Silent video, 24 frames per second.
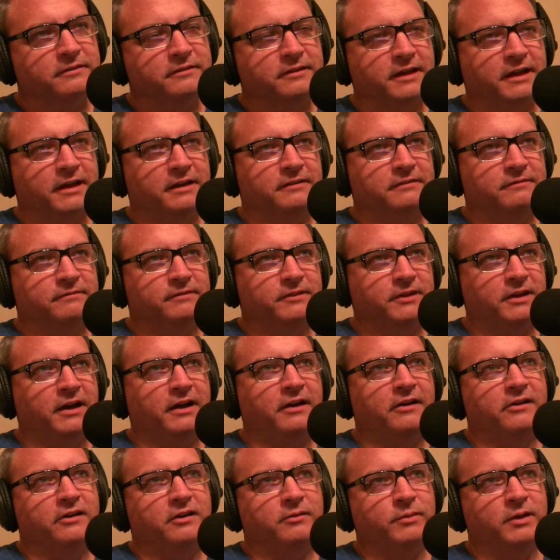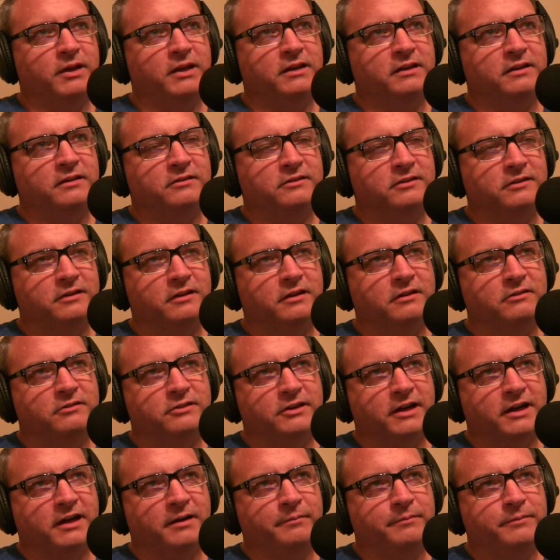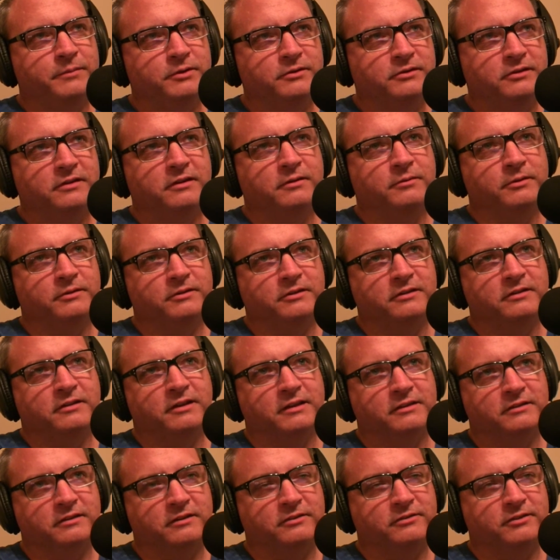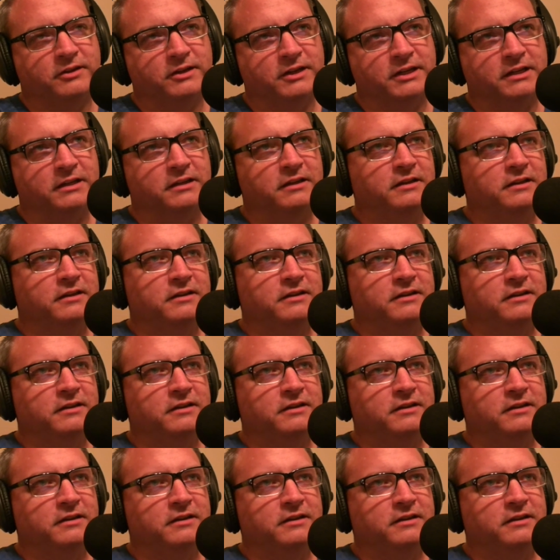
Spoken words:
Okay, you hired a comedian, she did her job, she did what she thinks is funny,